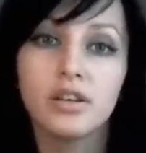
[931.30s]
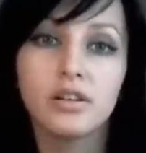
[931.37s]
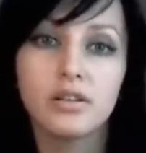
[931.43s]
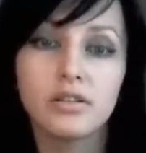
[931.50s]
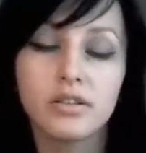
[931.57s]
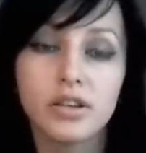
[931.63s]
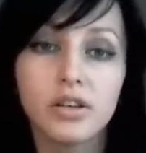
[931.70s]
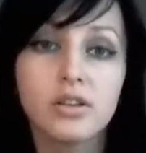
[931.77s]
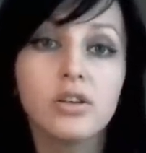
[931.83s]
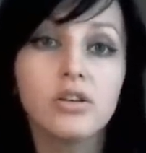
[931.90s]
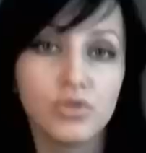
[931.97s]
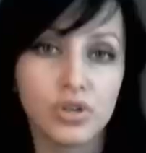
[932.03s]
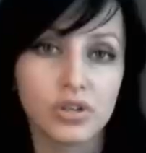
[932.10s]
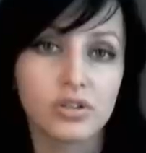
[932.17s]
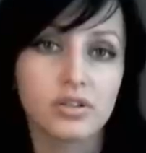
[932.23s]

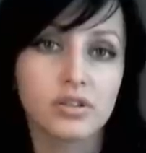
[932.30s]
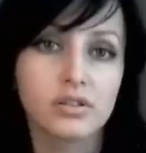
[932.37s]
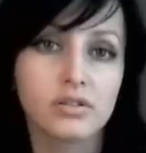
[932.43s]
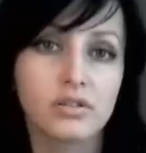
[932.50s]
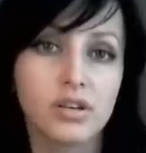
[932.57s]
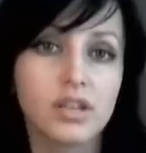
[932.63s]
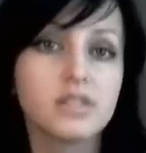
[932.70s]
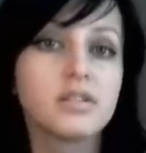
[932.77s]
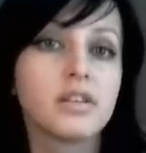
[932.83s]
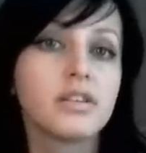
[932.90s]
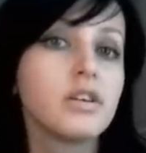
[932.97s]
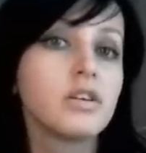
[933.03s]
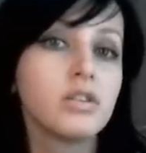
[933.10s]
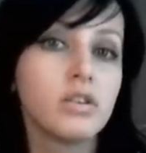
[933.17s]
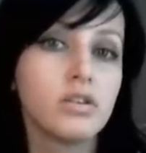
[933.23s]
theologians, it's the
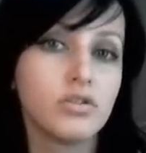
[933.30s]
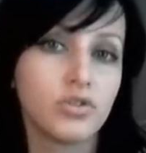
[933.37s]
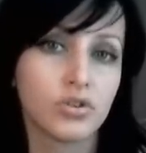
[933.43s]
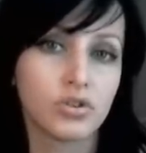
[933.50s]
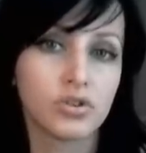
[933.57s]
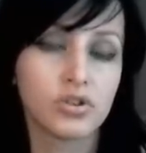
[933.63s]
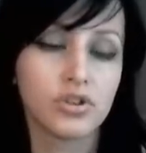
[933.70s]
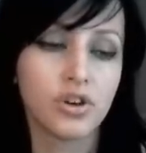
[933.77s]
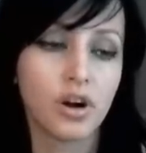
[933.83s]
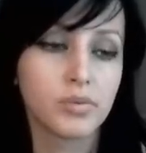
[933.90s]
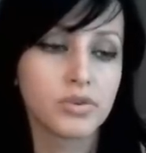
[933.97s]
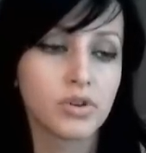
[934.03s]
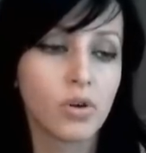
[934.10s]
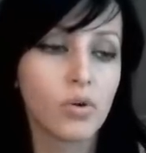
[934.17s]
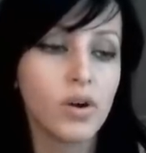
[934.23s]
theologian's job.
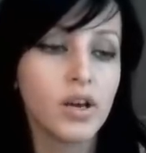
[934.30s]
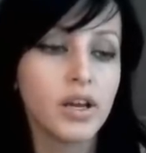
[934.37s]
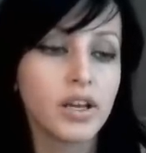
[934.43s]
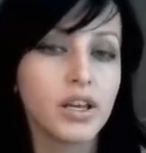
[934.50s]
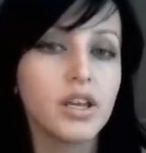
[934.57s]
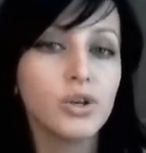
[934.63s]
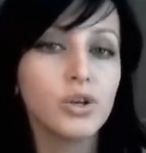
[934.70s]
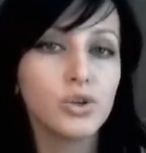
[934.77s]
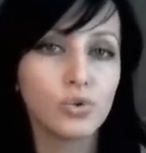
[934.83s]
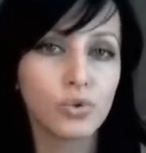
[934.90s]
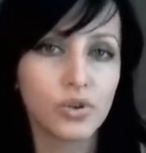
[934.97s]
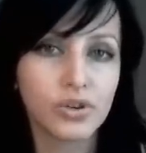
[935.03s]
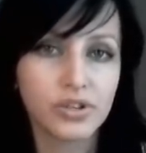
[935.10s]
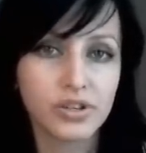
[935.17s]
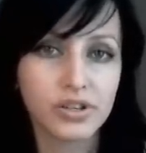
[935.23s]
So he
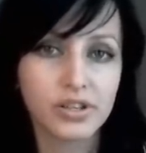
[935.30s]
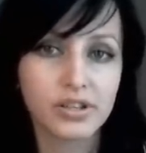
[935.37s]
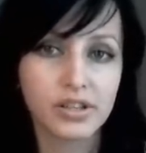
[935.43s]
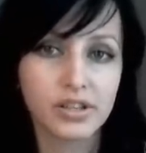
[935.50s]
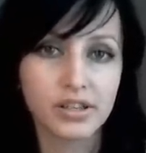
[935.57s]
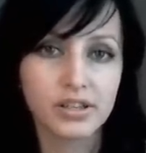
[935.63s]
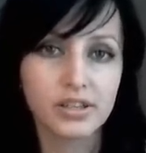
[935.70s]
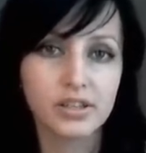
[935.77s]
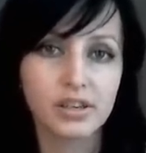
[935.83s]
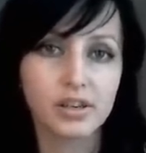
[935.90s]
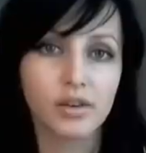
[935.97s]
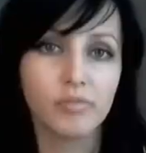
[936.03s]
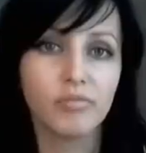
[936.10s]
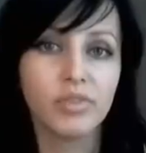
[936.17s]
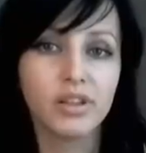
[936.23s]
endorses this
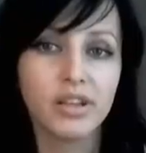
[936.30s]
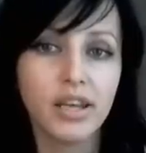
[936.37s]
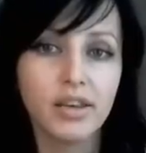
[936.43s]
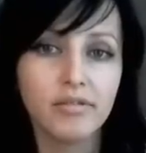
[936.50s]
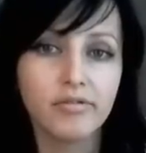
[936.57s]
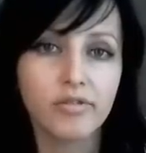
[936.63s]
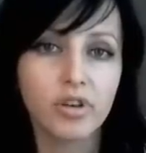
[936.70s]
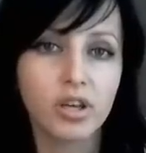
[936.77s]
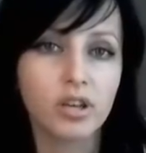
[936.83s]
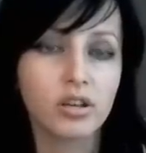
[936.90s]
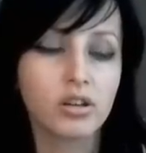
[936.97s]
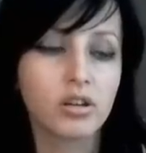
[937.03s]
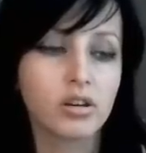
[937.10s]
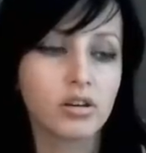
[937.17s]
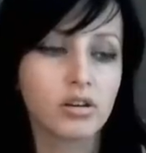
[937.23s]
belief in
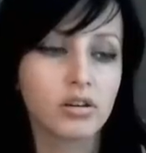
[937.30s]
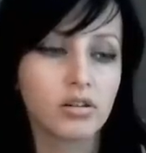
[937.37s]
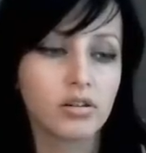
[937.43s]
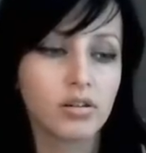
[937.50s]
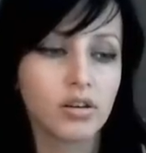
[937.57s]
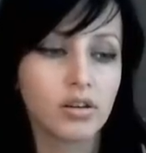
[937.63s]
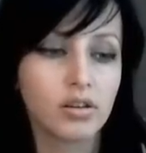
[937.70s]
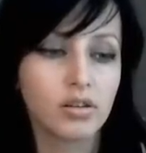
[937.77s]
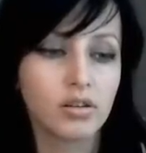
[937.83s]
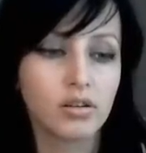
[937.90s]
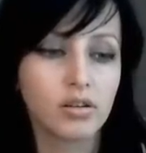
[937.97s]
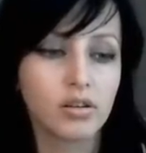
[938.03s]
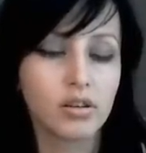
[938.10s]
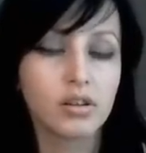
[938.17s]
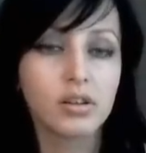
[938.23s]

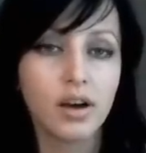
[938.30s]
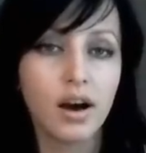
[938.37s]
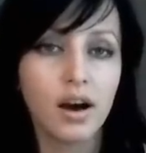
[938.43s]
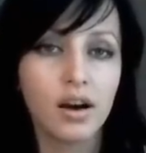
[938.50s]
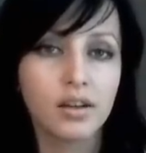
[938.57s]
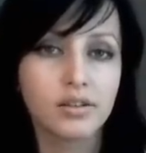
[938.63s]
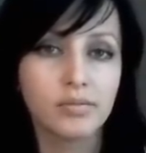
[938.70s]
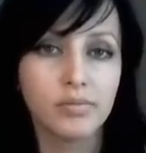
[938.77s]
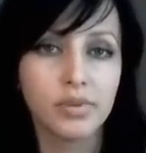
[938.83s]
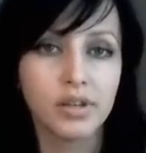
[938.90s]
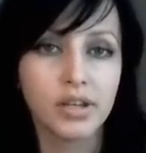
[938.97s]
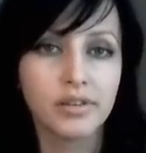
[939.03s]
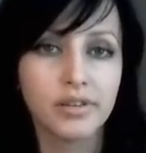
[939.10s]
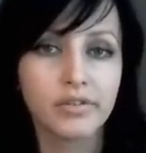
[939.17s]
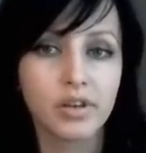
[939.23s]
God,
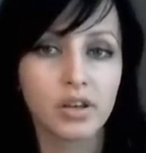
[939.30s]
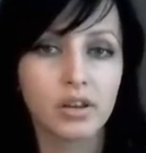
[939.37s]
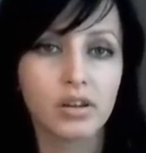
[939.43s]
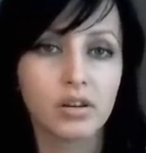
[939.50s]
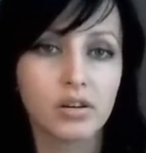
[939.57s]
belief in